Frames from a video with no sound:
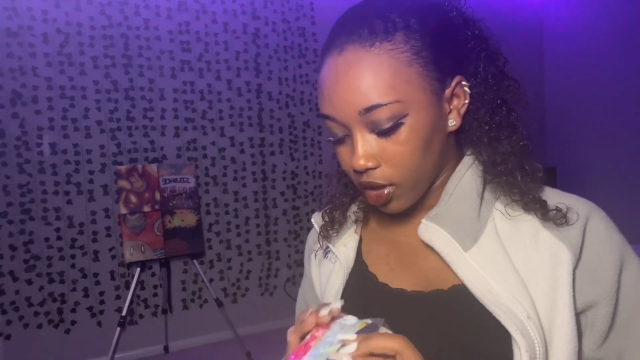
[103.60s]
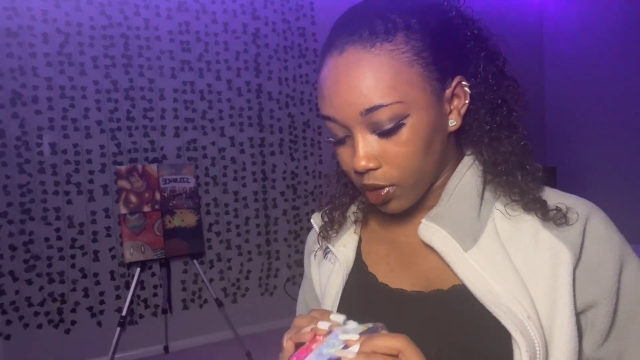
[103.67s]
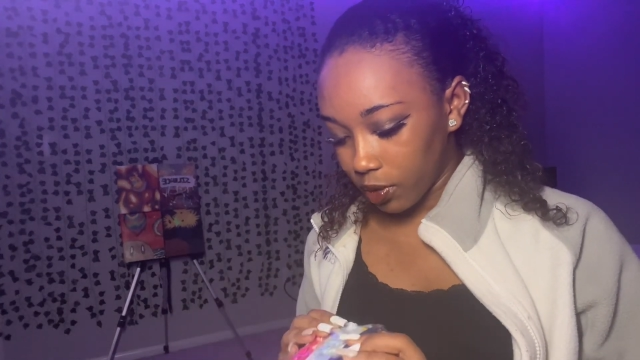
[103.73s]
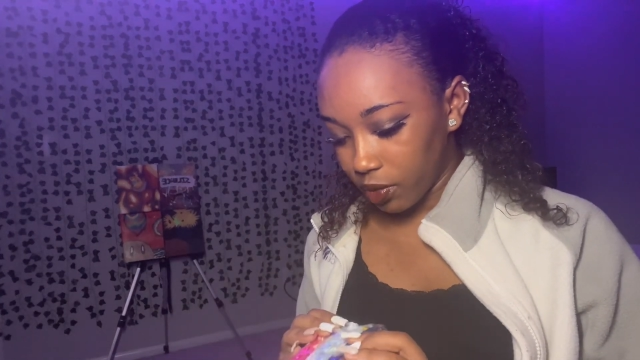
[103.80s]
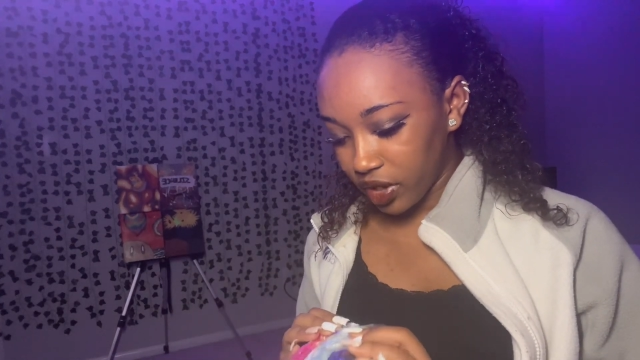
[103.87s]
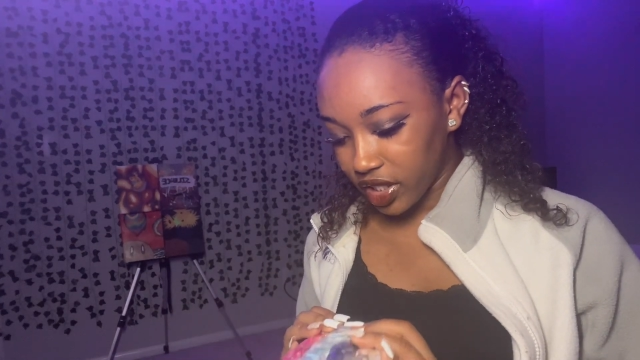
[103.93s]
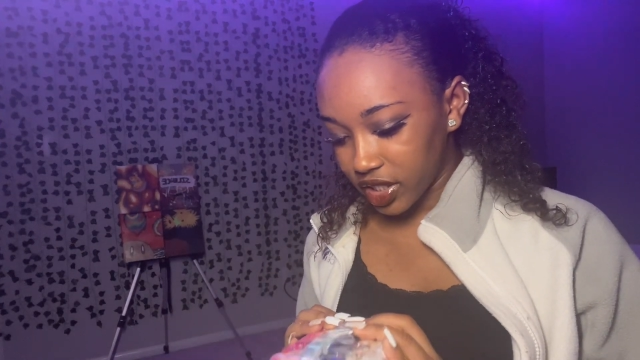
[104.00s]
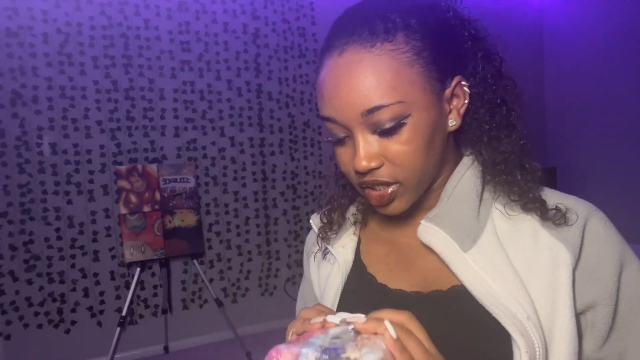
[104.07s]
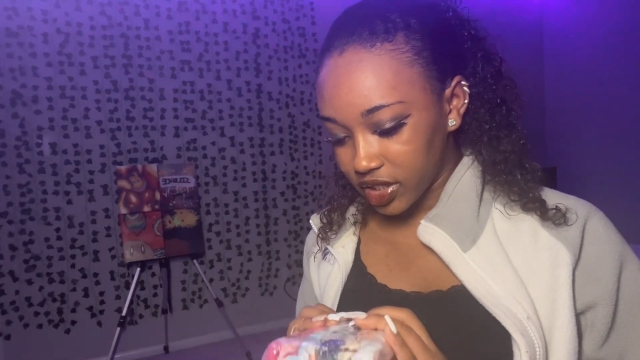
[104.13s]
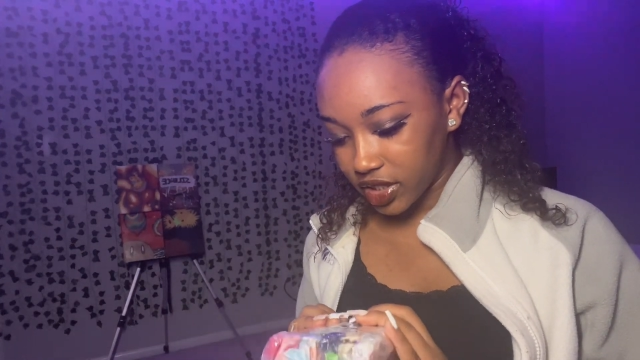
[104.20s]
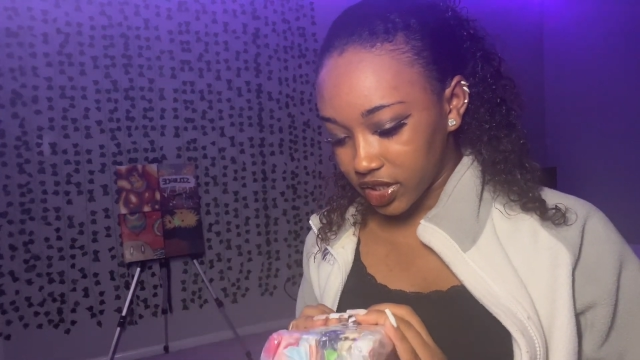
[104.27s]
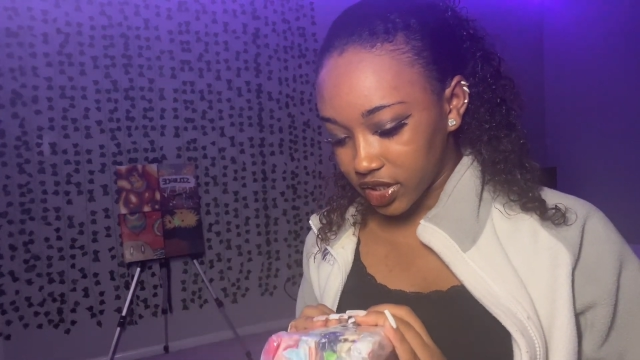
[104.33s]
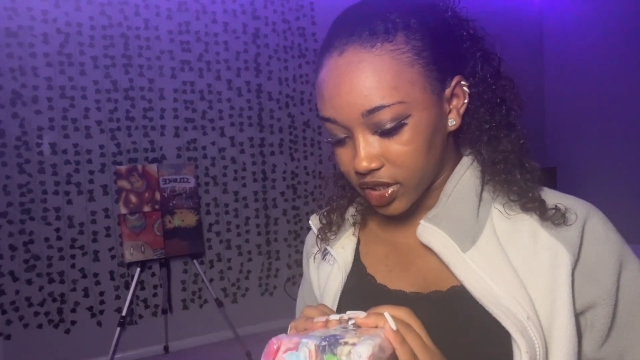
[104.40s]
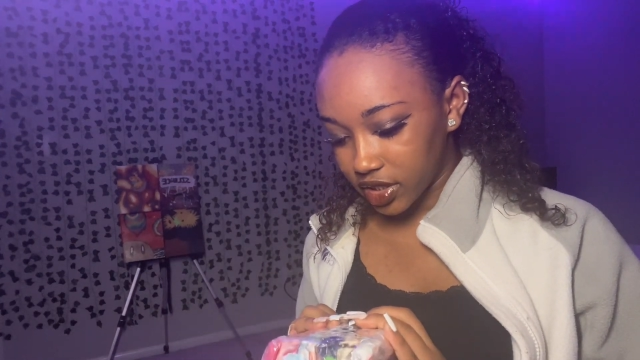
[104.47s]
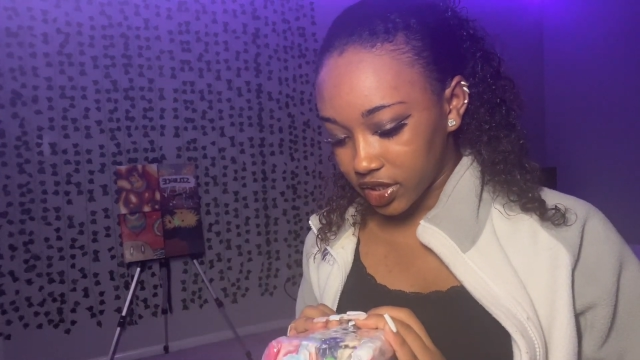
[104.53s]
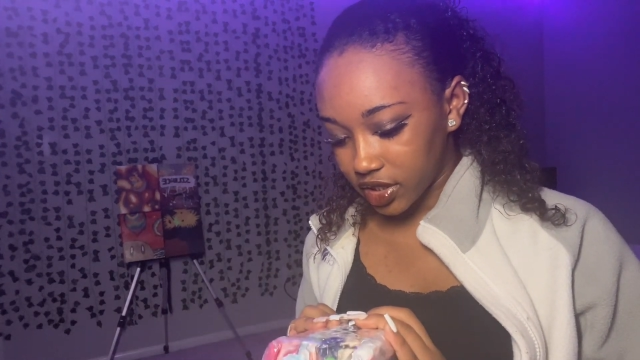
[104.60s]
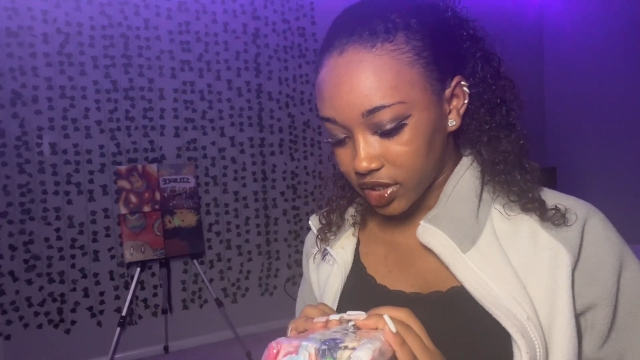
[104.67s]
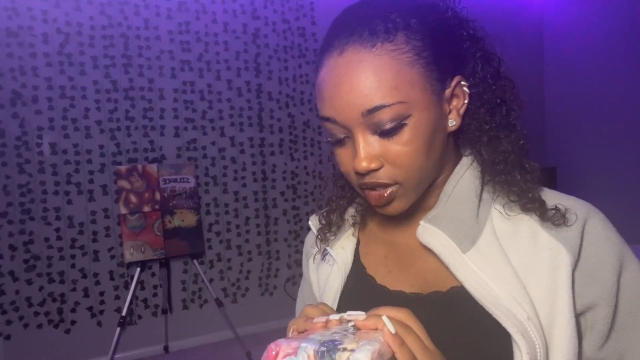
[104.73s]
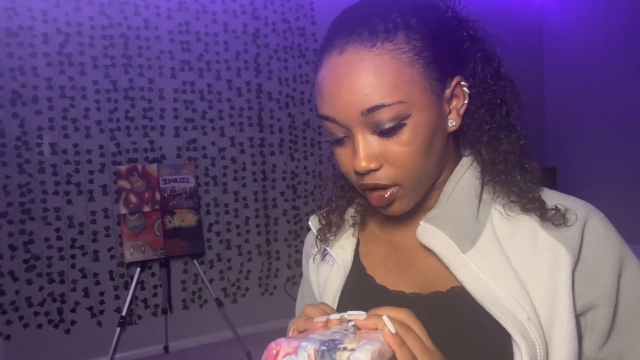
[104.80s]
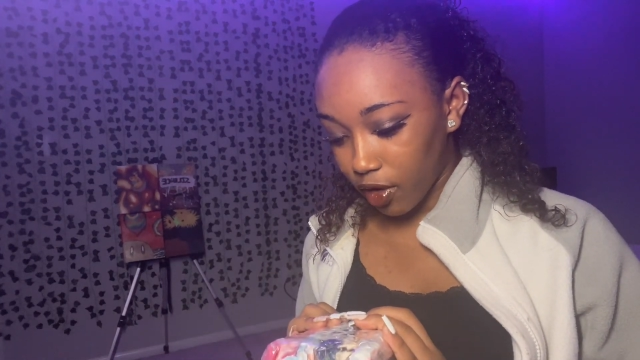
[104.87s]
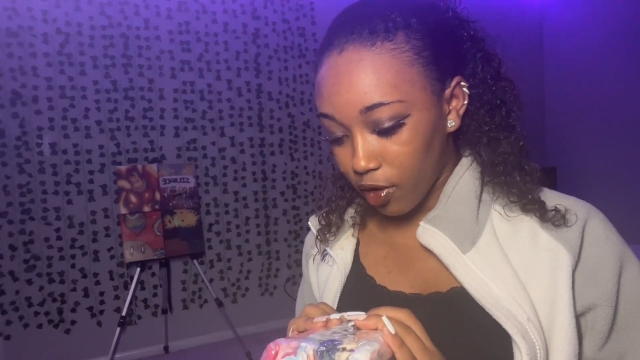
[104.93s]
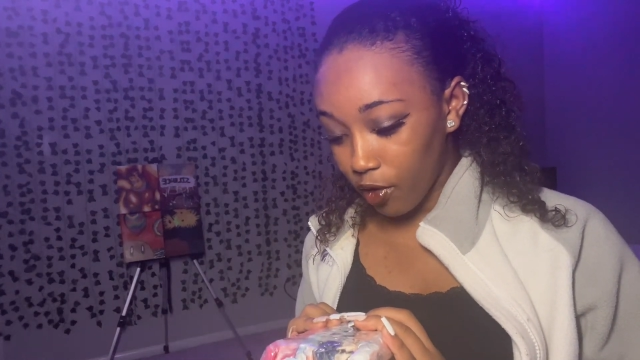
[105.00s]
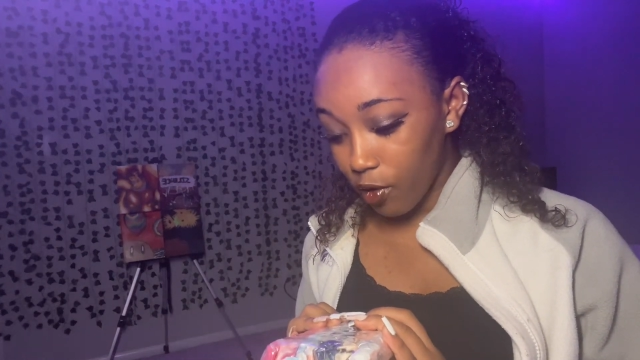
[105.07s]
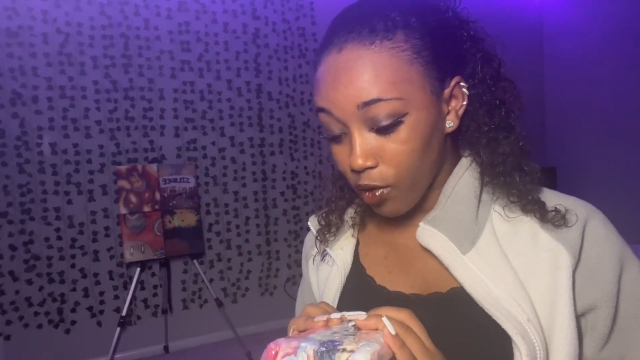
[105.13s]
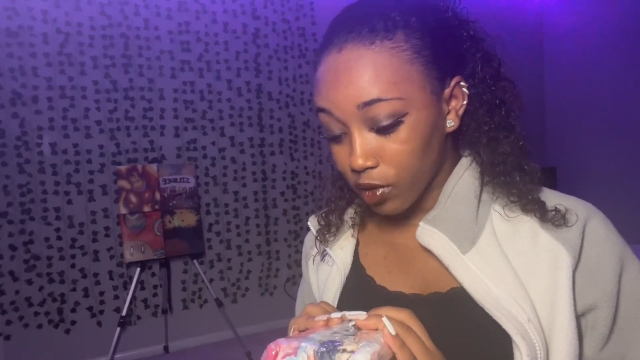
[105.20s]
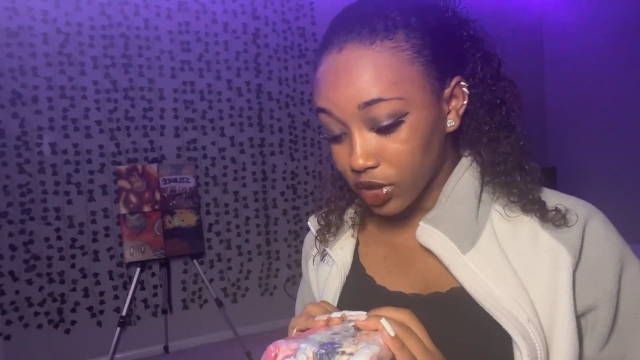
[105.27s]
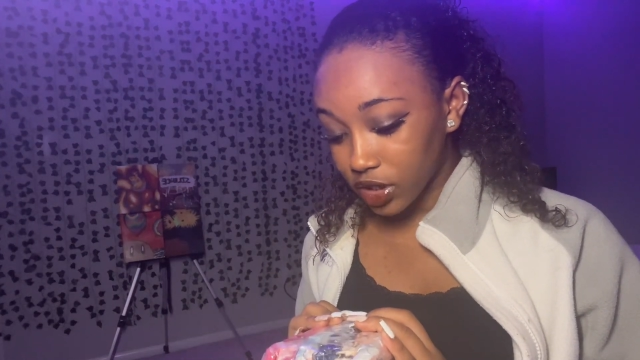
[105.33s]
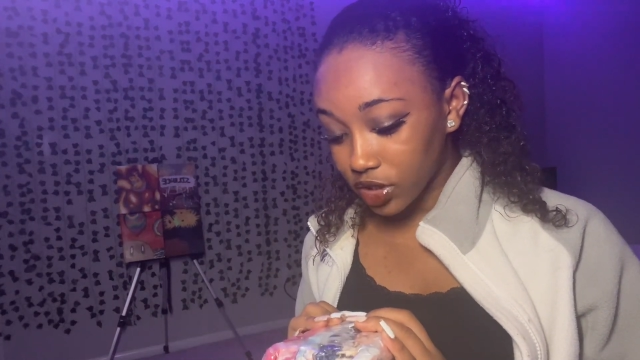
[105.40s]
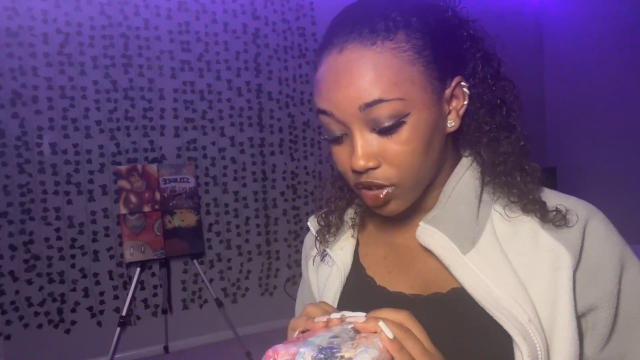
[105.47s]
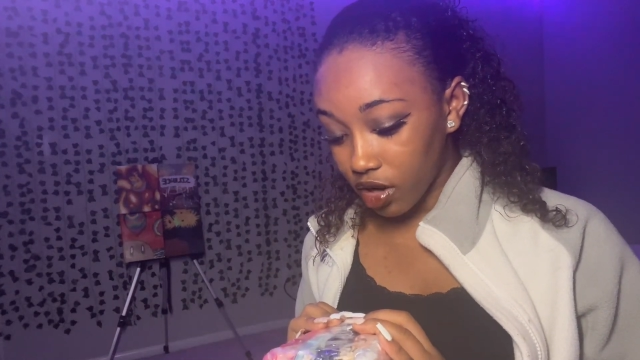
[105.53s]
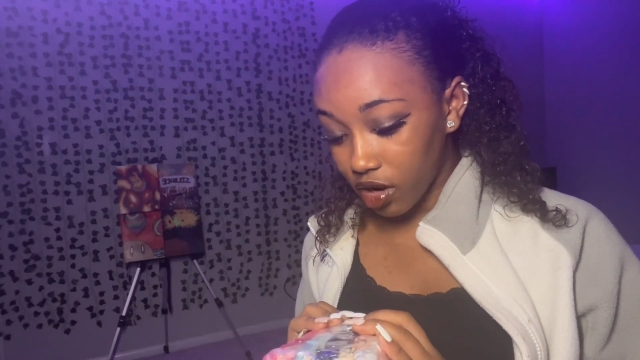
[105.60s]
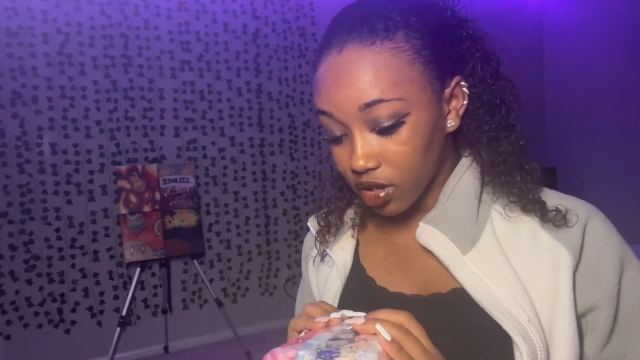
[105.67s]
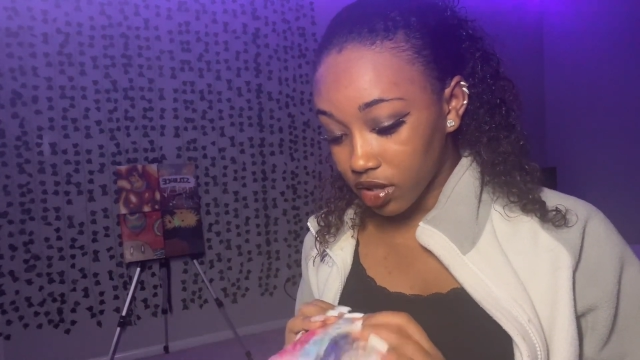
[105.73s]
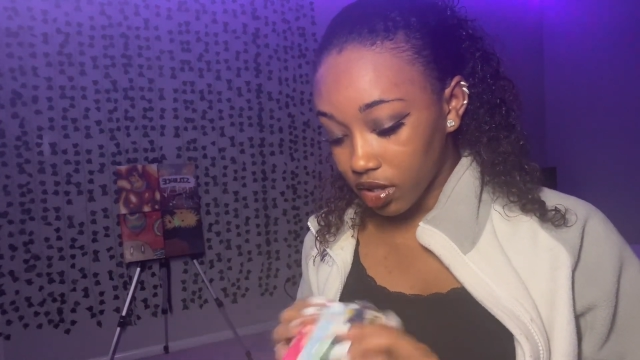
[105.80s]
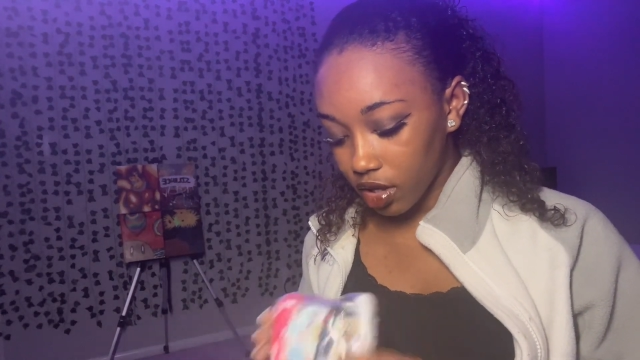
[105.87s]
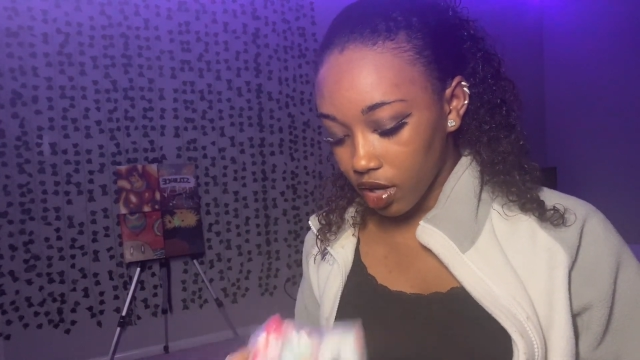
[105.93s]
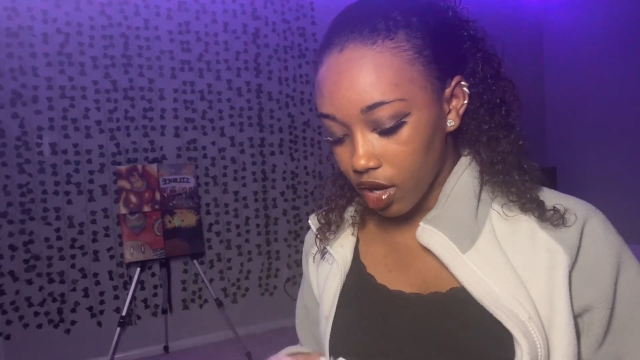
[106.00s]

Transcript: What is this? Oh, these are the,